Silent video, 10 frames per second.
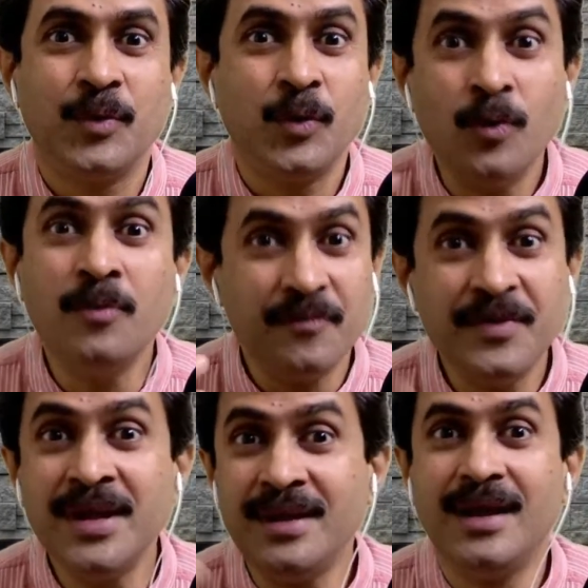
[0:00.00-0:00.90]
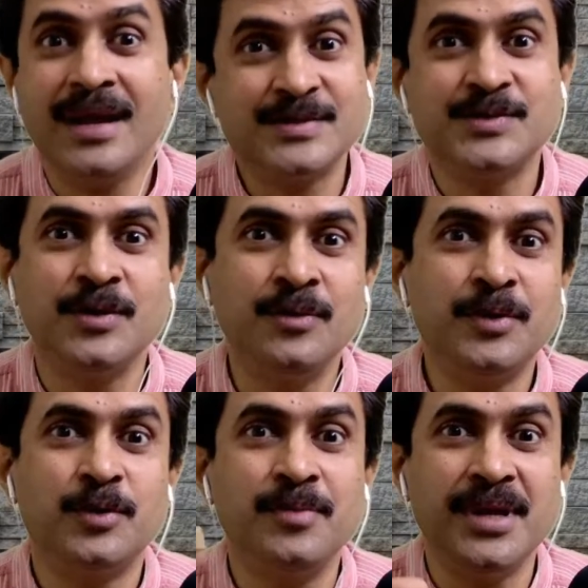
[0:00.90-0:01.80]
whom we
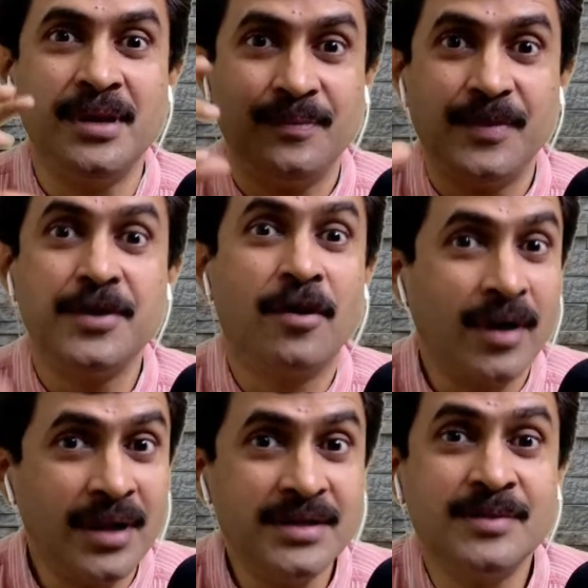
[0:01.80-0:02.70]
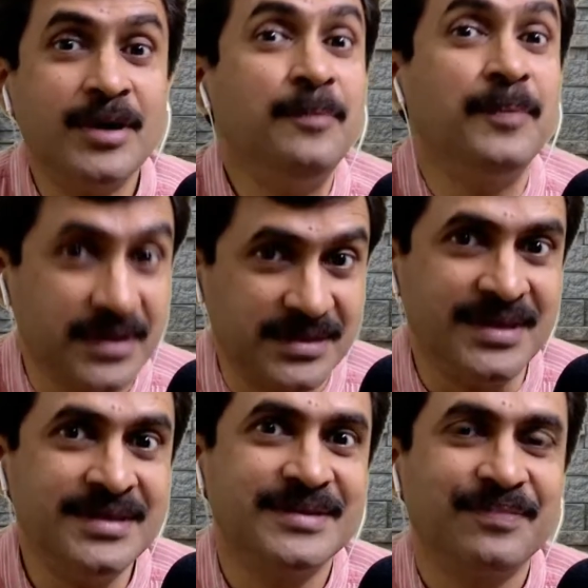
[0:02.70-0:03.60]
assume to be knowledgeable
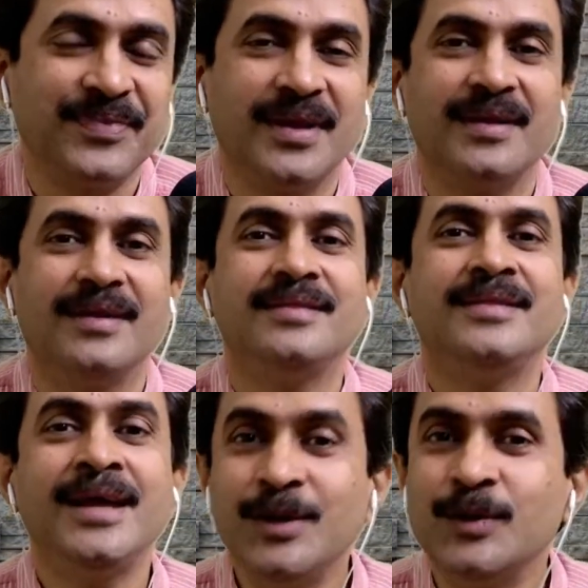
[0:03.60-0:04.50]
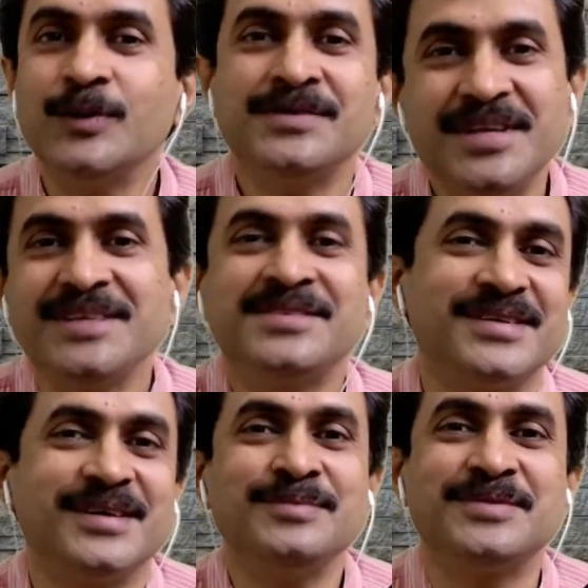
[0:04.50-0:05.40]
persons, they use these
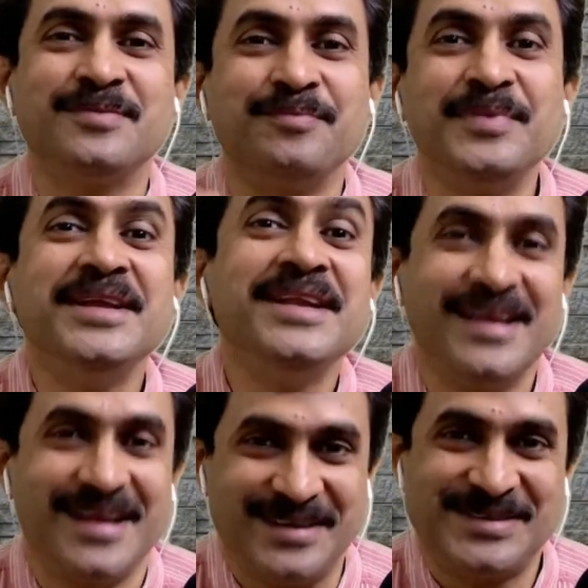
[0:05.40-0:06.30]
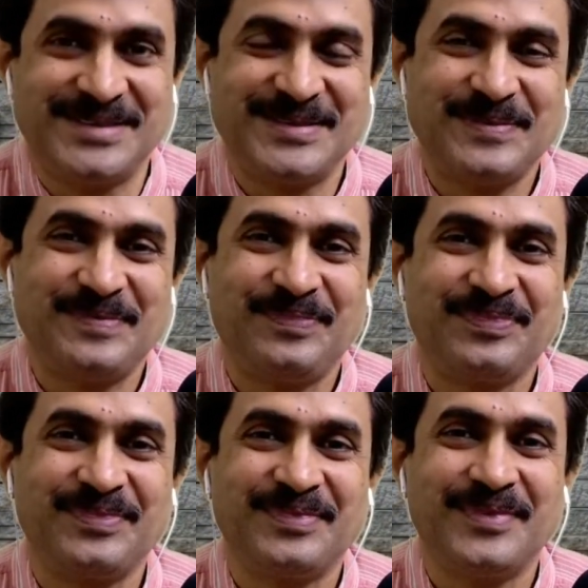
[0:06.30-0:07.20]
terms meaningless
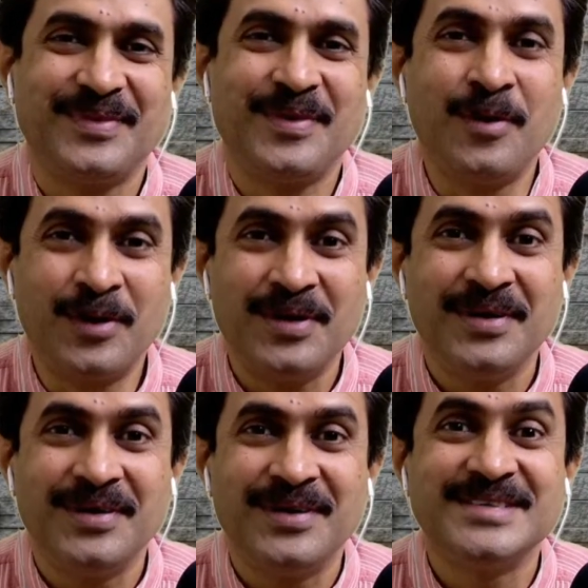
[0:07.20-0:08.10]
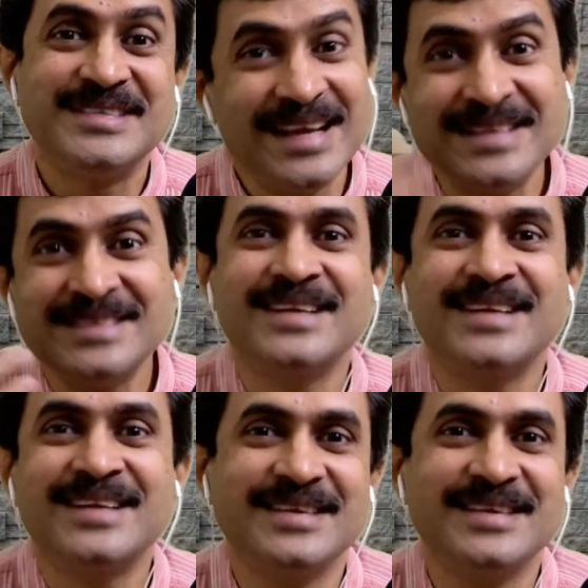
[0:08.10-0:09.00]
or
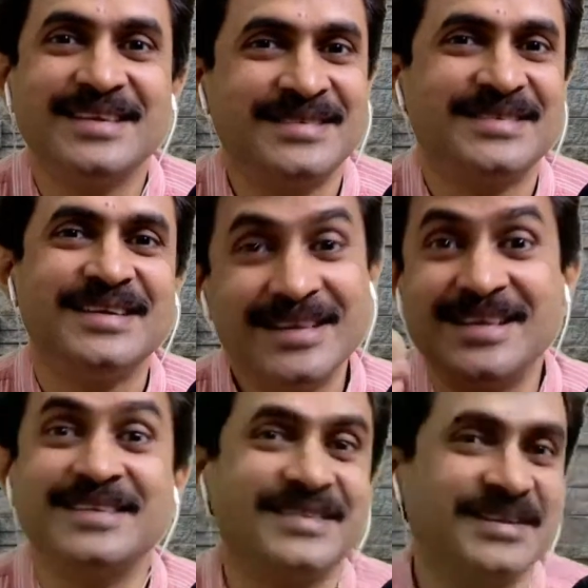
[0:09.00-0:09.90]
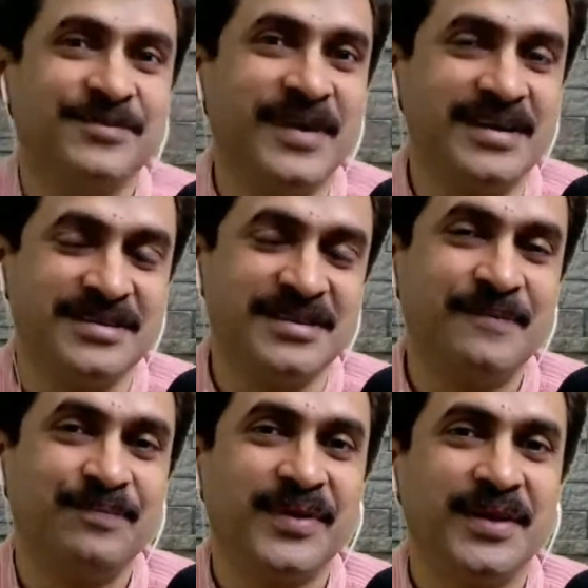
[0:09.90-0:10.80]
senseless in a senseless
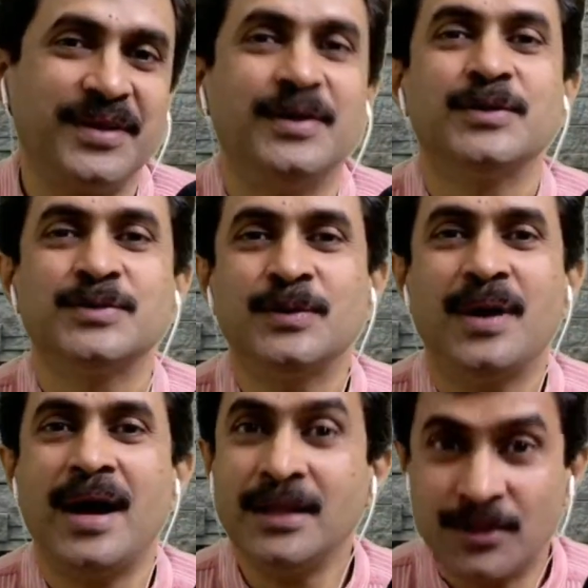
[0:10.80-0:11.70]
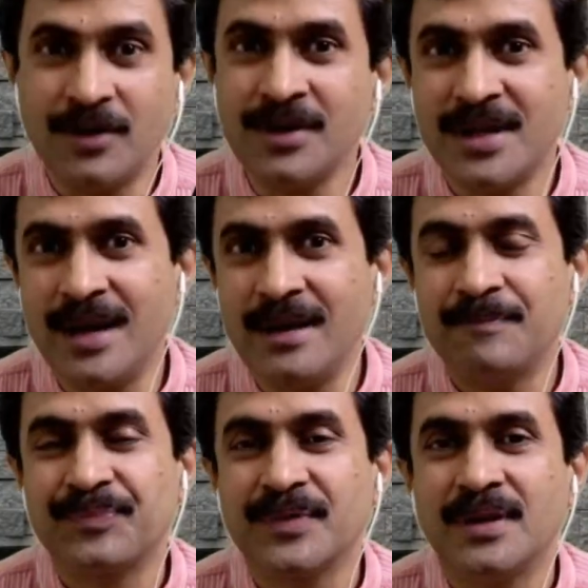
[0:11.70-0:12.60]
fashion. So I thought
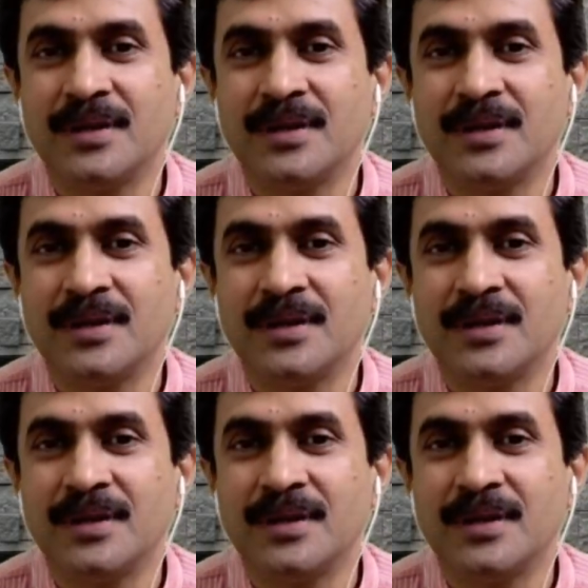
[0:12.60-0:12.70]
that